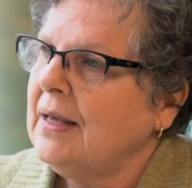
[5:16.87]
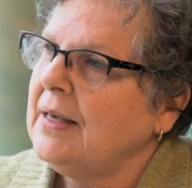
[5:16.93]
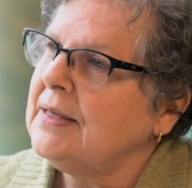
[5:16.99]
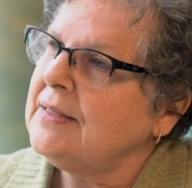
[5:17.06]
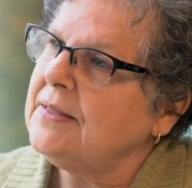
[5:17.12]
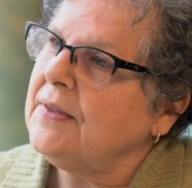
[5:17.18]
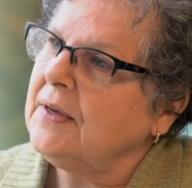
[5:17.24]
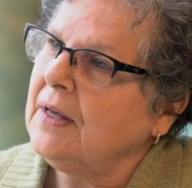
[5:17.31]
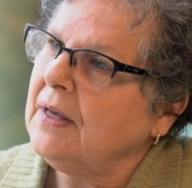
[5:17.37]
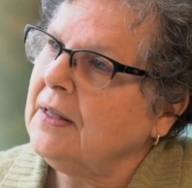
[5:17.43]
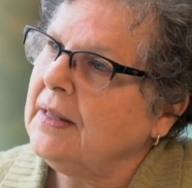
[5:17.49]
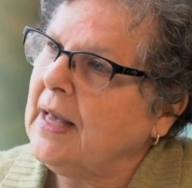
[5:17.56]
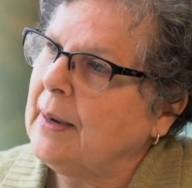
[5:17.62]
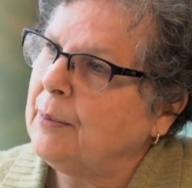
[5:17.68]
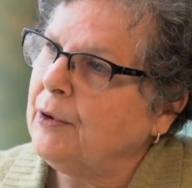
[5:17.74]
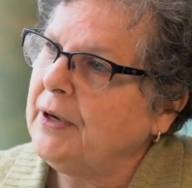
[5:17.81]
the
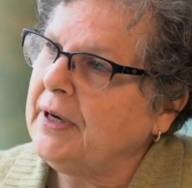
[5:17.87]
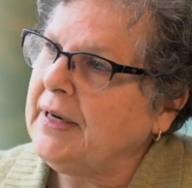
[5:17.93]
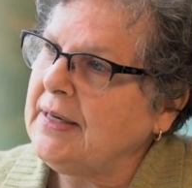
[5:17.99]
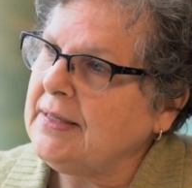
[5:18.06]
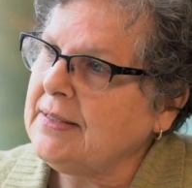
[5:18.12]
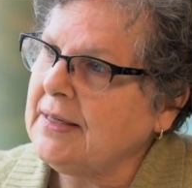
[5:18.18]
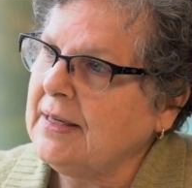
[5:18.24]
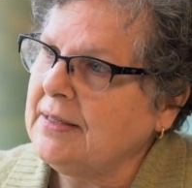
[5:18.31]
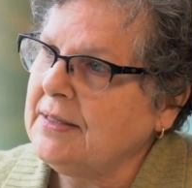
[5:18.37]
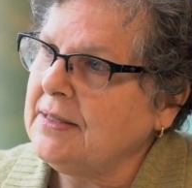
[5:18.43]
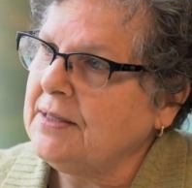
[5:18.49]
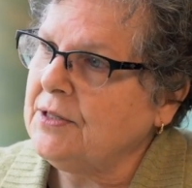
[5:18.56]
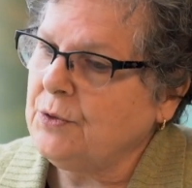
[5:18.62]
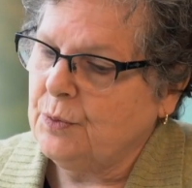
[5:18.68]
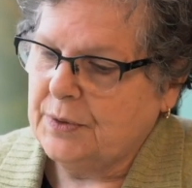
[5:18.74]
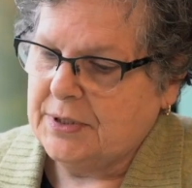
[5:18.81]
collaborating
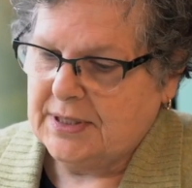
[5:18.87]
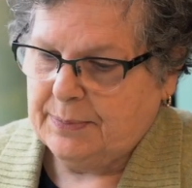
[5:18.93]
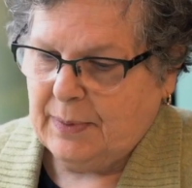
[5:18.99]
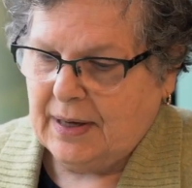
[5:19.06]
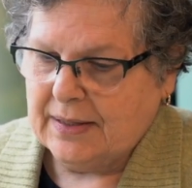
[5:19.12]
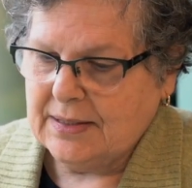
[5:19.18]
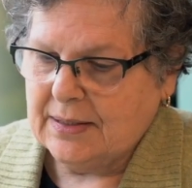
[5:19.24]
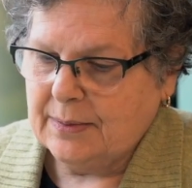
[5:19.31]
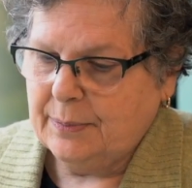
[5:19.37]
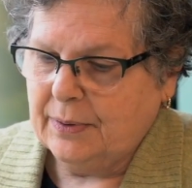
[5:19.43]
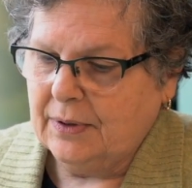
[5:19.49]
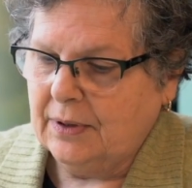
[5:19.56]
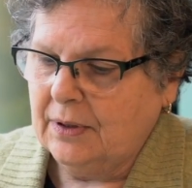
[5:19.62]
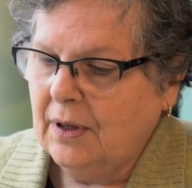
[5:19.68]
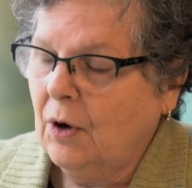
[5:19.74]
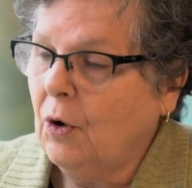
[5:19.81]
dentist
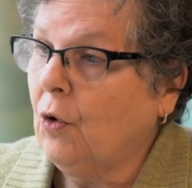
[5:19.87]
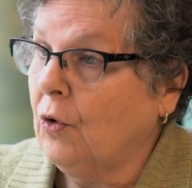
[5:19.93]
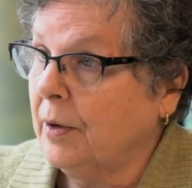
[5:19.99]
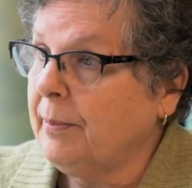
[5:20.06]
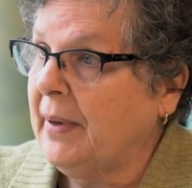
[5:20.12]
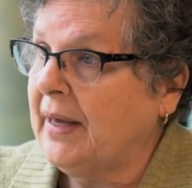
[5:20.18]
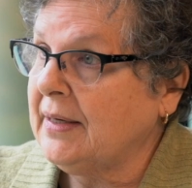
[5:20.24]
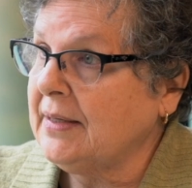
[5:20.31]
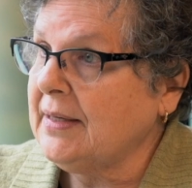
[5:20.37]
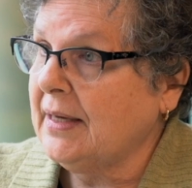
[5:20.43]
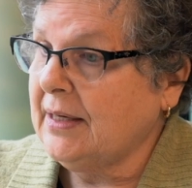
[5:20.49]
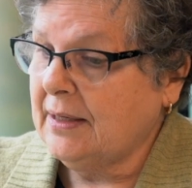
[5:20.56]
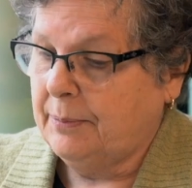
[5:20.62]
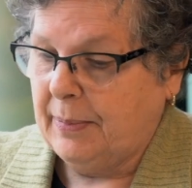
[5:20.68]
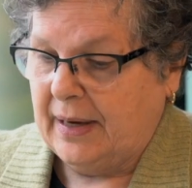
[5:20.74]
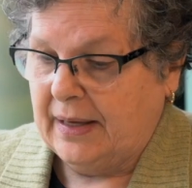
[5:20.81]
responsible or
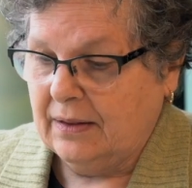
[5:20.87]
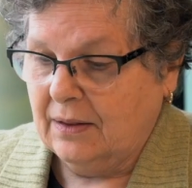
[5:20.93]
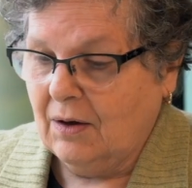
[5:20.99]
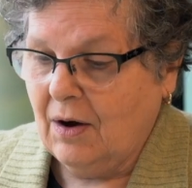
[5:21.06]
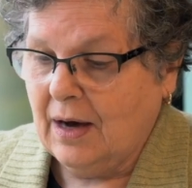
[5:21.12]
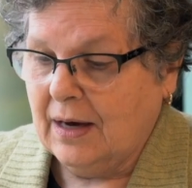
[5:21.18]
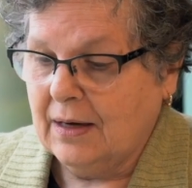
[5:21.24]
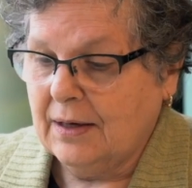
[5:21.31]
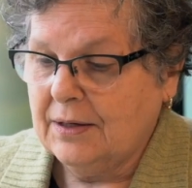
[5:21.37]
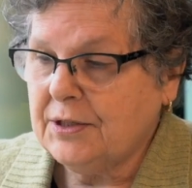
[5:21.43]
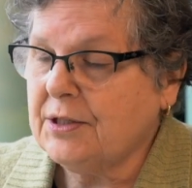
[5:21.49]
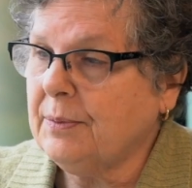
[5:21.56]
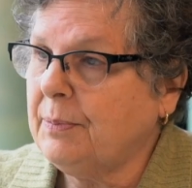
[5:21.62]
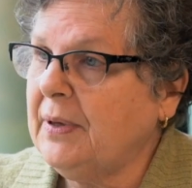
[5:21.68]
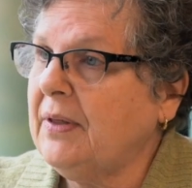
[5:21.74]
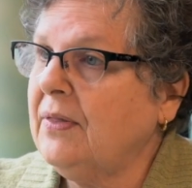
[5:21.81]
mandated by law
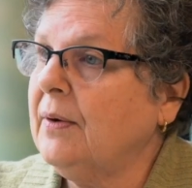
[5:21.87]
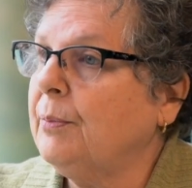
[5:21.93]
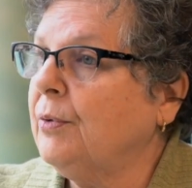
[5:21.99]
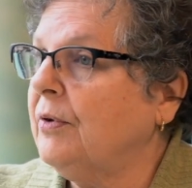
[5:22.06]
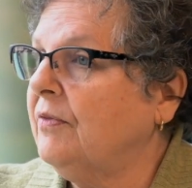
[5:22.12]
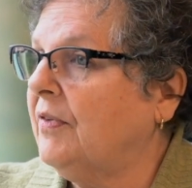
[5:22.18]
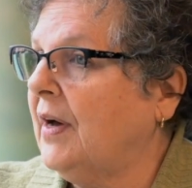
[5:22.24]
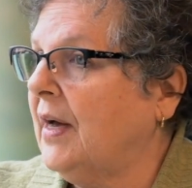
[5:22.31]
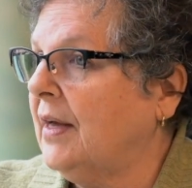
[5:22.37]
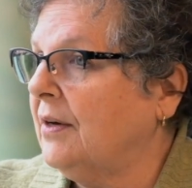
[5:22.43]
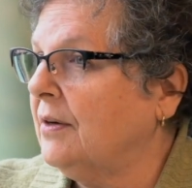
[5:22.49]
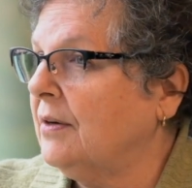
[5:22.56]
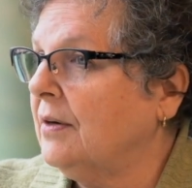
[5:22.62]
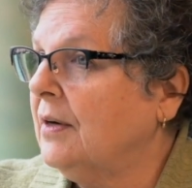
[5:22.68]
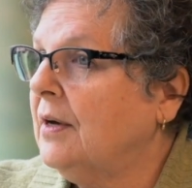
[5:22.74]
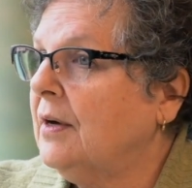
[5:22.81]
to be the
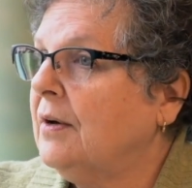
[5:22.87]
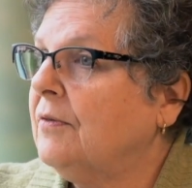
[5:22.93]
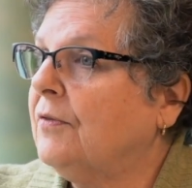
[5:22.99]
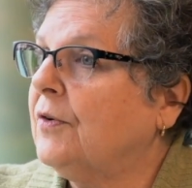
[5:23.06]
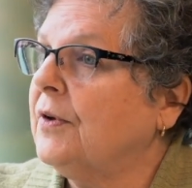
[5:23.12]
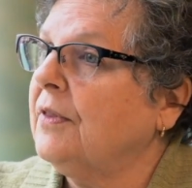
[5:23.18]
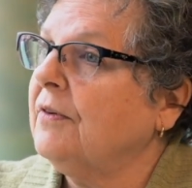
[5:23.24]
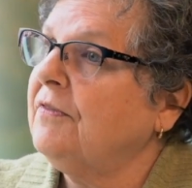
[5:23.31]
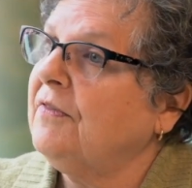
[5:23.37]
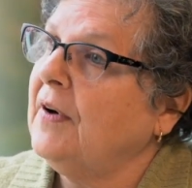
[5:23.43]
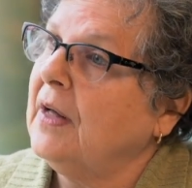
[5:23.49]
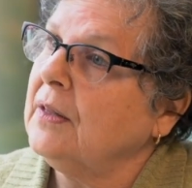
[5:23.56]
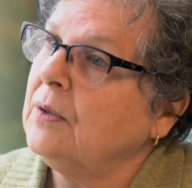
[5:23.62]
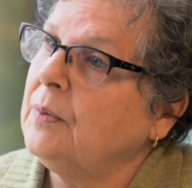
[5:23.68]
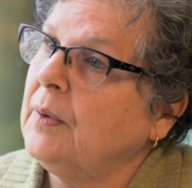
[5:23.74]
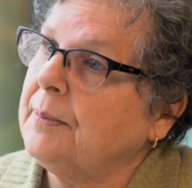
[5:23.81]
provider for the
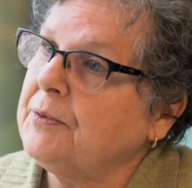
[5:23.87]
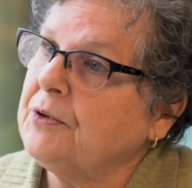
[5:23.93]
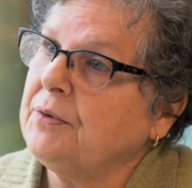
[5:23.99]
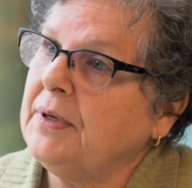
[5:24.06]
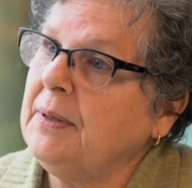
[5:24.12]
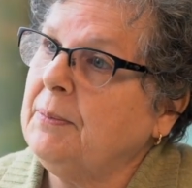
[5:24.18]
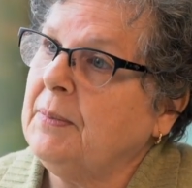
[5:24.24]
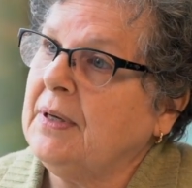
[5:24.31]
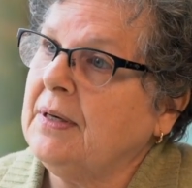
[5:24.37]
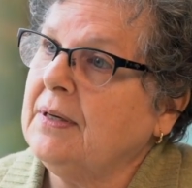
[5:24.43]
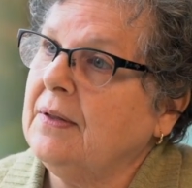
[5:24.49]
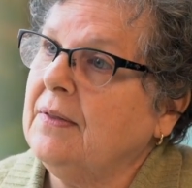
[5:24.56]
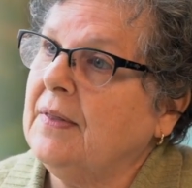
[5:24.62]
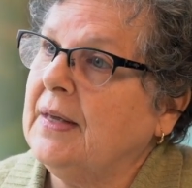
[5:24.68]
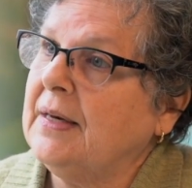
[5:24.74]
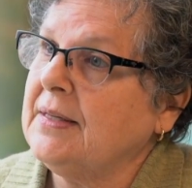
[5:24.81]
follow-up treatment
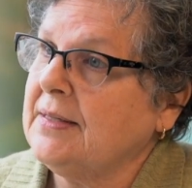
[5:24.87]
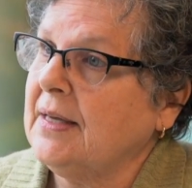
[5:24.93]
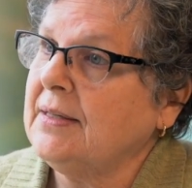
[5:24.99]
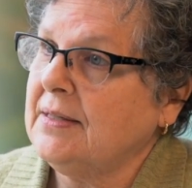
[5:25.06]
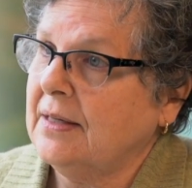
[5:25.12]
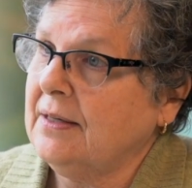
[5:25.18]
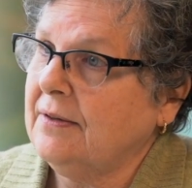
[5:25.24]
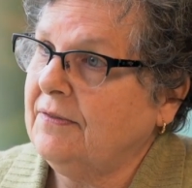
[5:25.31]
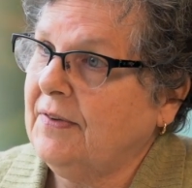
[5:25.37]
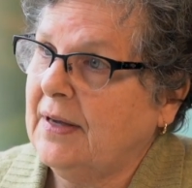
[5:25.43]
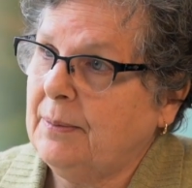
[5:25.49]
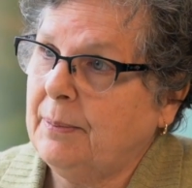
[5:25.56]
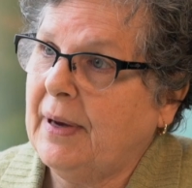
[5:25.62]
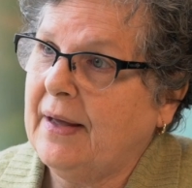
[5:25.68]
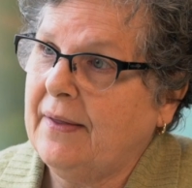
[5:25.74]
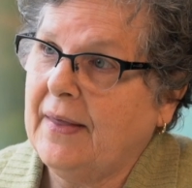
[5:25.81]
that is
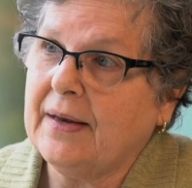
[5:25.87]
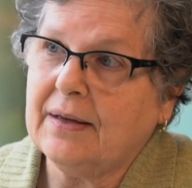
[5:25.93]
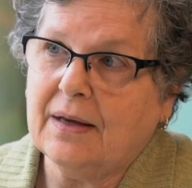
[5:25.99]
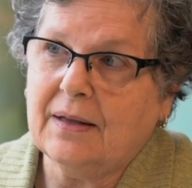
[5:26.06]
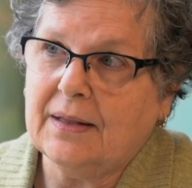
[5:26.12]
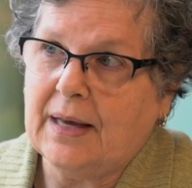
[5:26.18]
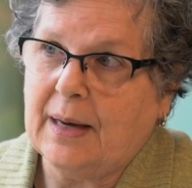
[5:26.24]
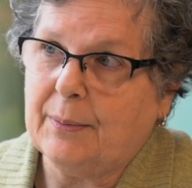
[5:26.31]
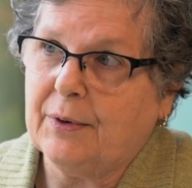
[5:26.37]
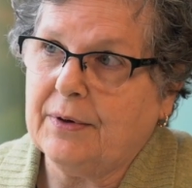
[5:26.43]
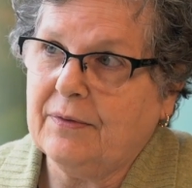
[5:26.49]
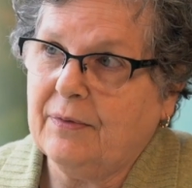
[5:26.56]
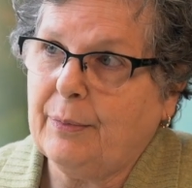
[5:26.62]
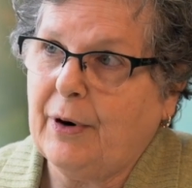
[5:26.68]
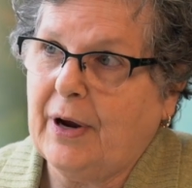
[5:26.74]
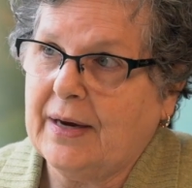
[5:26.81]
identified by that
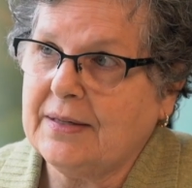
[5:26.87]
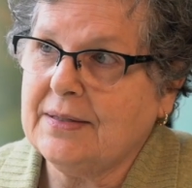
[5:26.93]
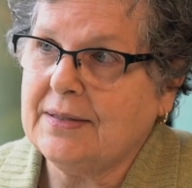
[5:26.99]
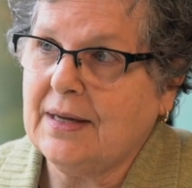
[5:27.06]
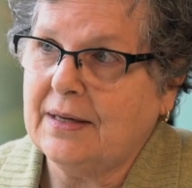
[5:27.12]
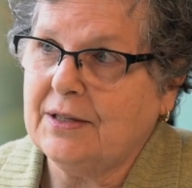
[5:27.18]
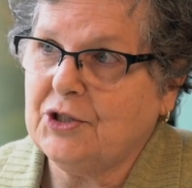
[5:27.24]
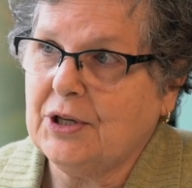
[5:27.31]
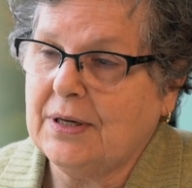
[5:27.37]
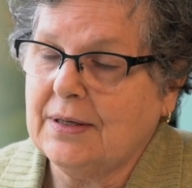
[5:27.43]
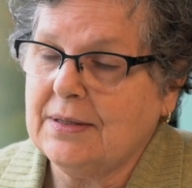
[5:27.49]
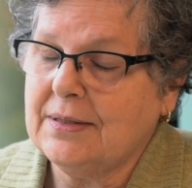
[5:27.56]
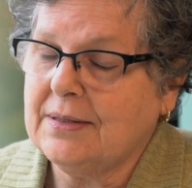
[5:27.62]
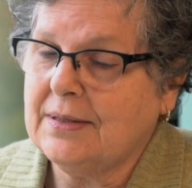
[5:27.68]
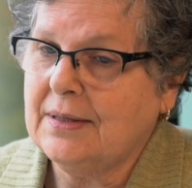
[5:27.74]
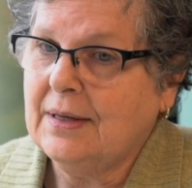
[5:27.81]
collaborative practice
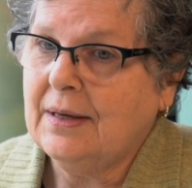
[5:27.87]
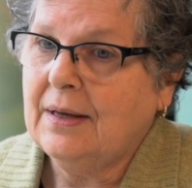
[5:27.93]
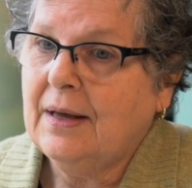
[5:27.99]
hygienist?